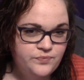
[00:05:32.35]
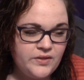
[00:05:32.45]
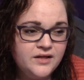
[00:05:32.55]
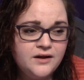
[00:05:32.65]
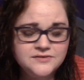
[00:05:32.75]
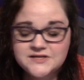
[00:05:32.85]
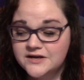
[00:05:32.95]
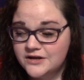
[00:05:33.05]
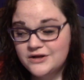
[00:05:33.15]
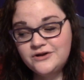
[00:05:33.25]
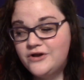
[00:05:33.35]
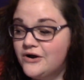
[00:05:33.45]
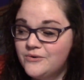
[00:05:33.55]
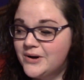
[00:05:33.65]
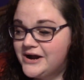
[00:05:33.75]
And I was like,
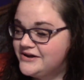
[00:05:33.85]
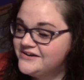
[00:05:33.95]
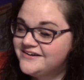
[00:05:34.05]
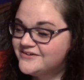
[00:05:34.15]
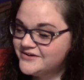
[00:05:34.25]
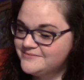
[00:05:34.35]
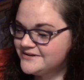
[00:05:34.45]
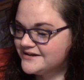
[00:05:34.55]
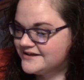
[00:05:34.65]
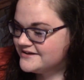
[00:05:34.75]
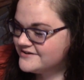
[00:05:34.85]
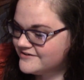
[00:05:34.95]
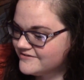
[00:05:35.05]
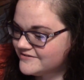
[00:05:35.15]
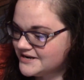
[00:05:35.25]
no, why not? What do you mean I can't
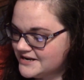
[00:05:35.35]
go?